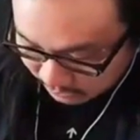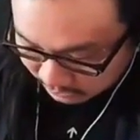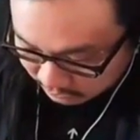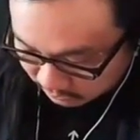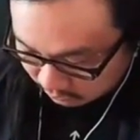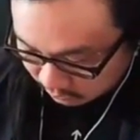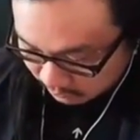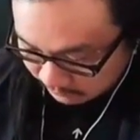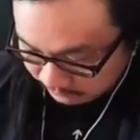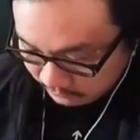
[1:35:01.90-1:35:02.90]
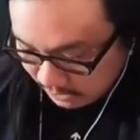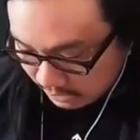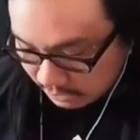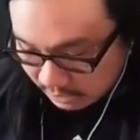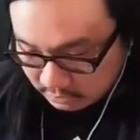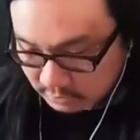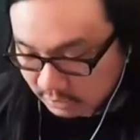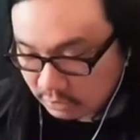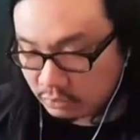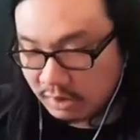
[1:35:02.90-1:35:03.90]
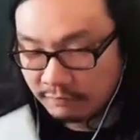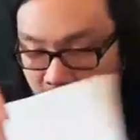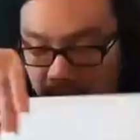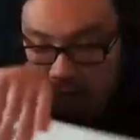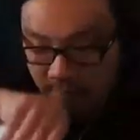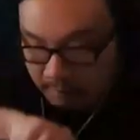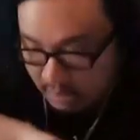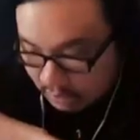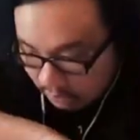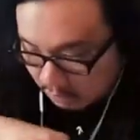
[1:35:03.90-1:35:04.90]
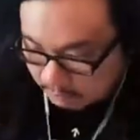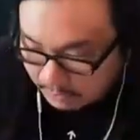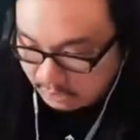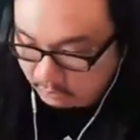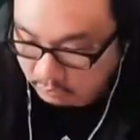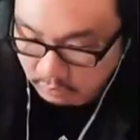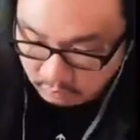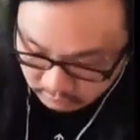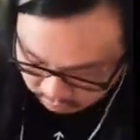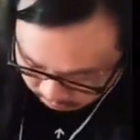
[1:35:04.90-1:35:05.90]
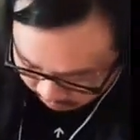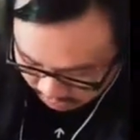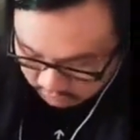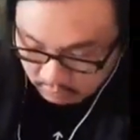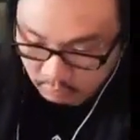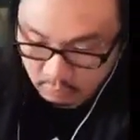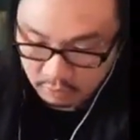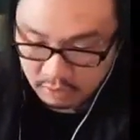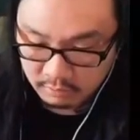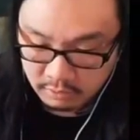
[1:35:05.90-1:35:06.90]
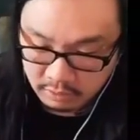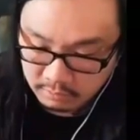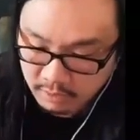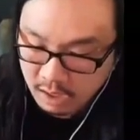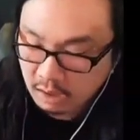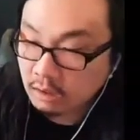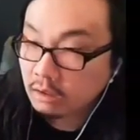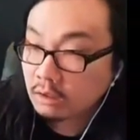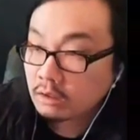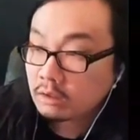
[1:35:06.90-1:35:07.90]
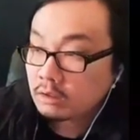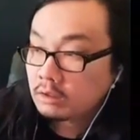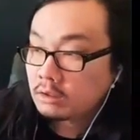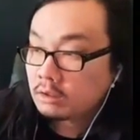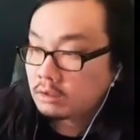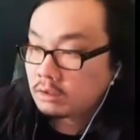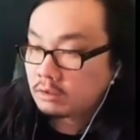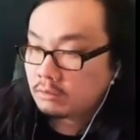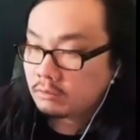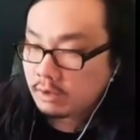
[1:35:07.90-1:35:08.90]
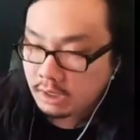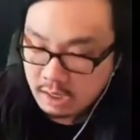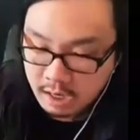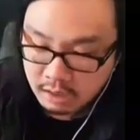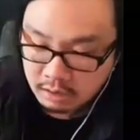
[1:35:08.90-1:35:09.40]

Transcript: it gets to you. And uh, I'll just let it dry for a minute here, but I will also write the order number on the back right now.